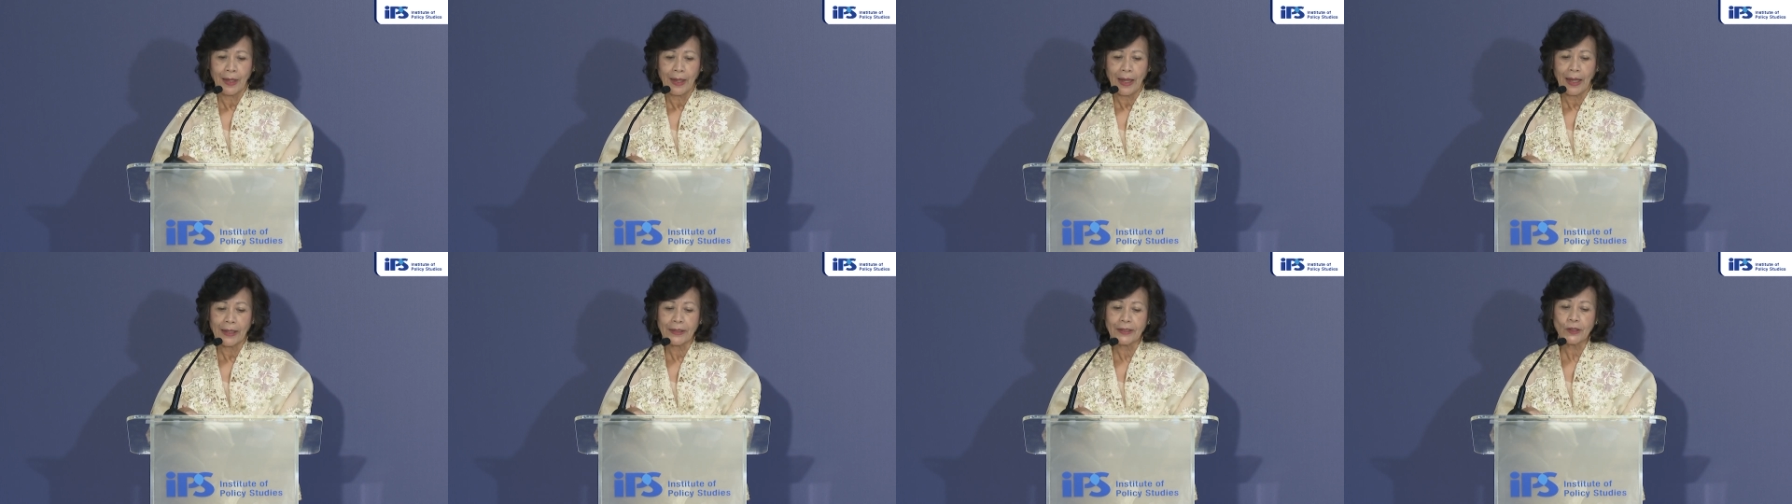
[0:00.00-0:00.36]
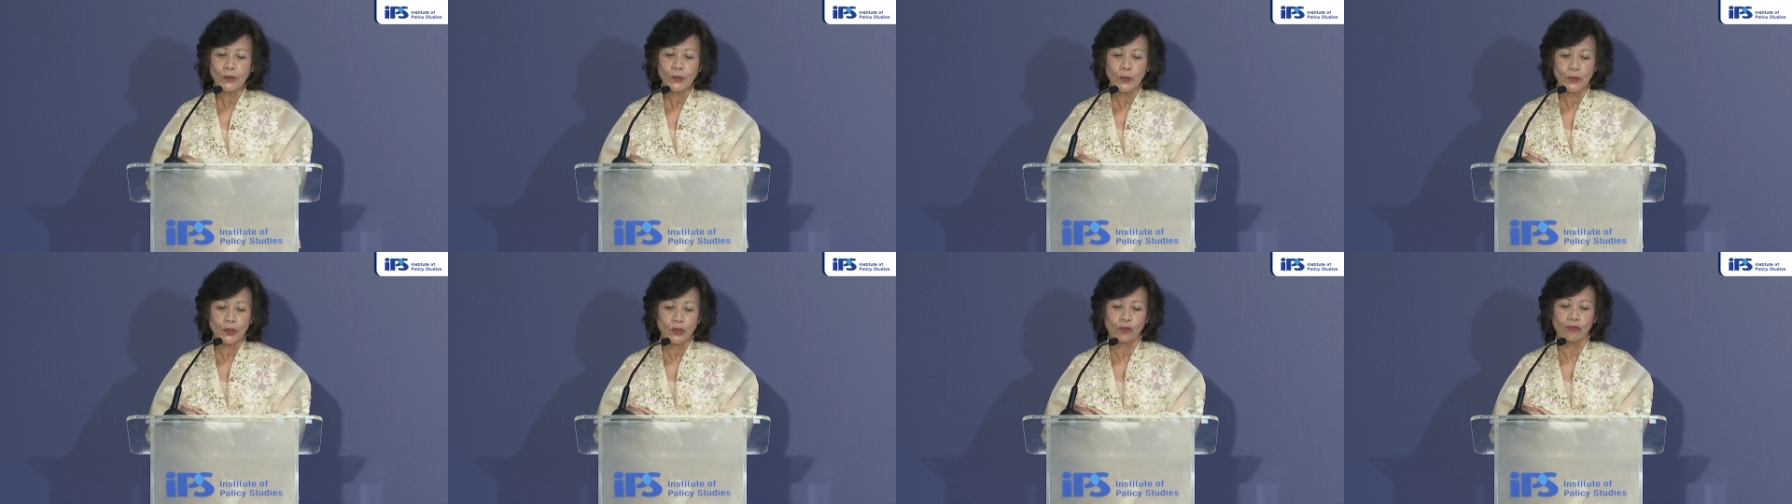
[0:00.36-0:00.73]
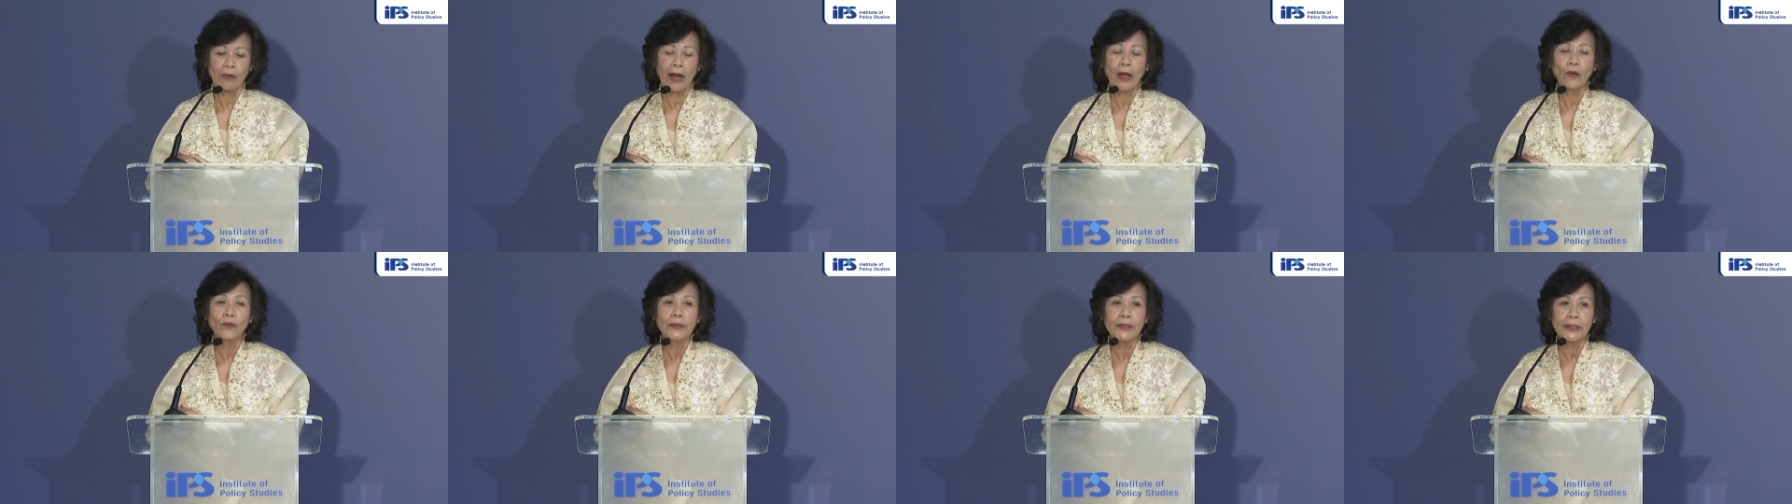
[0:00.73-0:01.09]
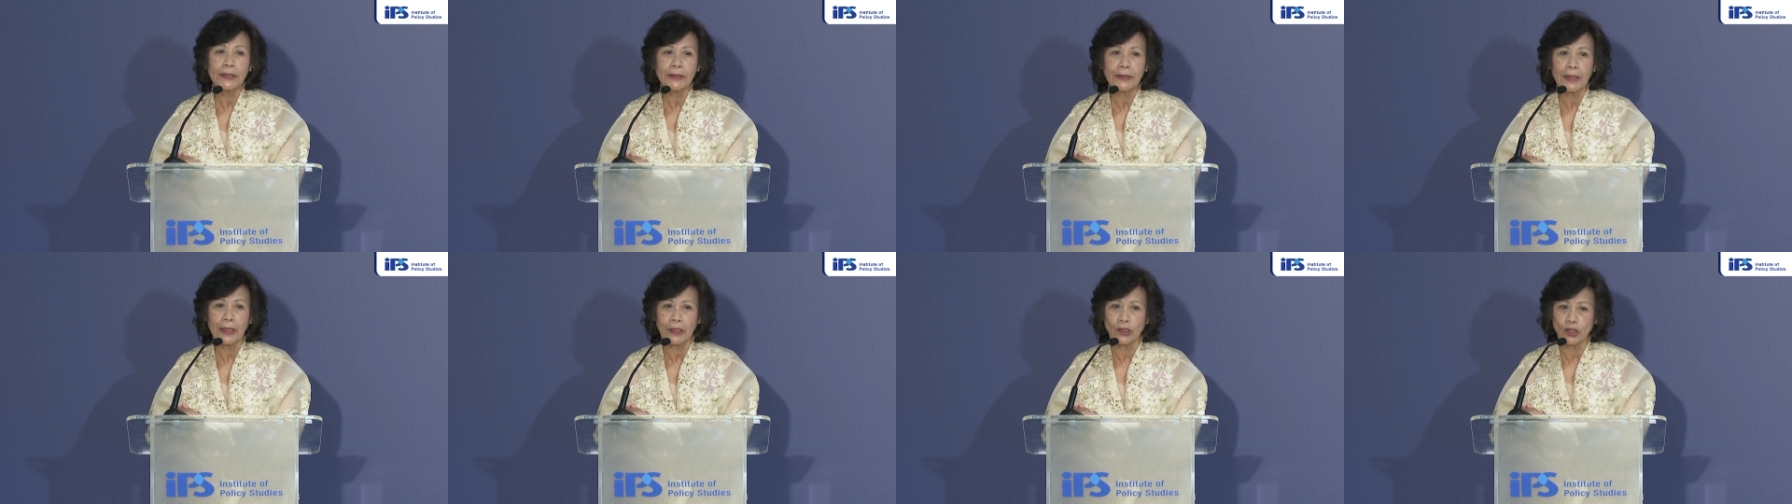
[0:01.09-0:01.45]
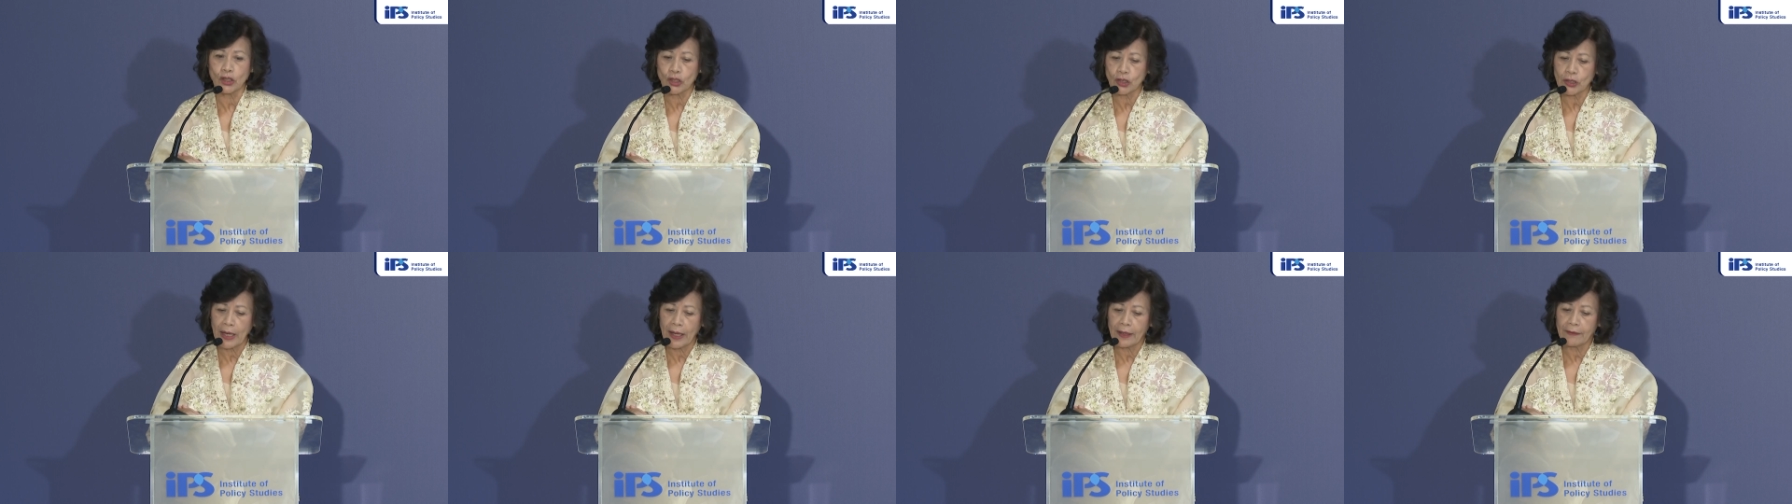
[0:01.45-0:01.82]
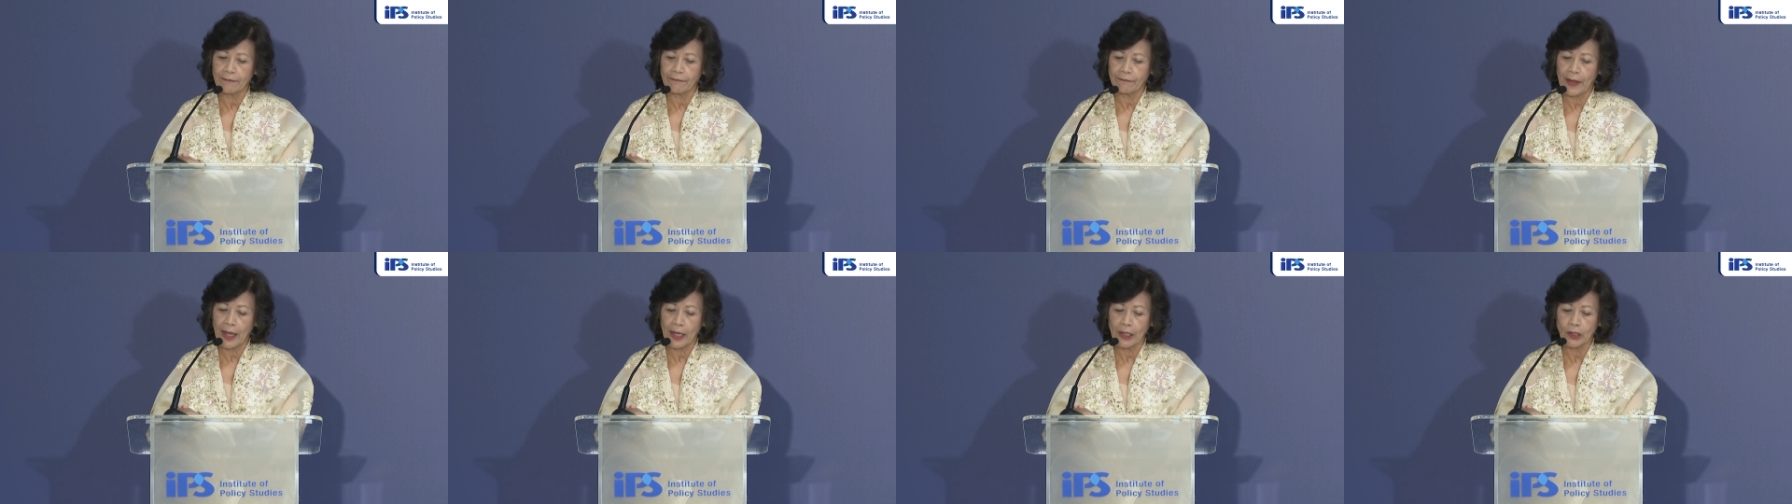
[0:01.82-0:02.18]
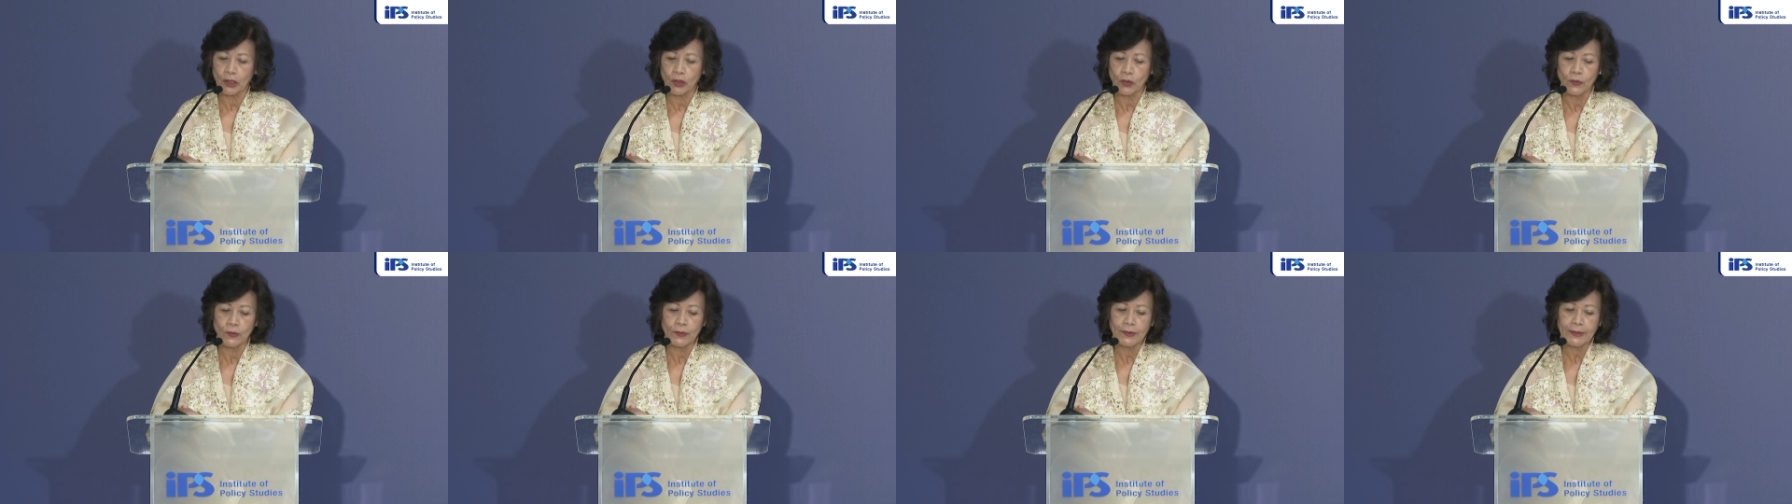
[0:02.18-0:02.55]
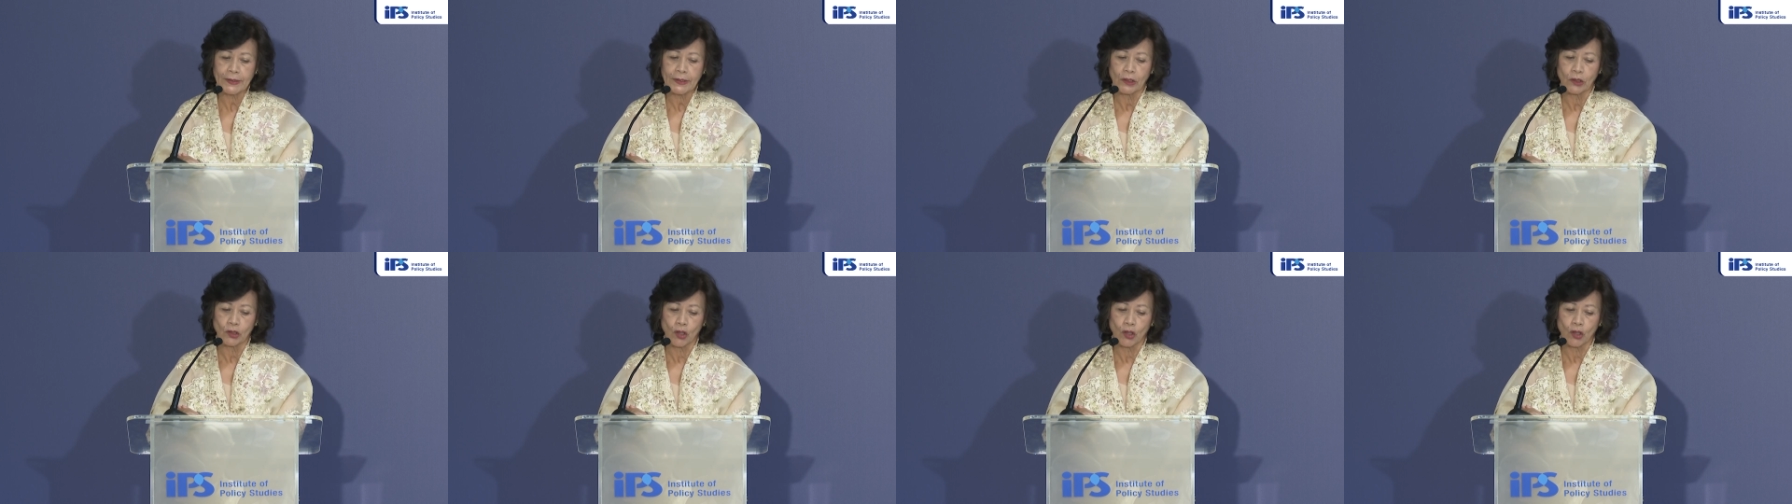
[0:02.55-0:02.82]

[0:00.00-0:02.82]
And this was grounded in shared values,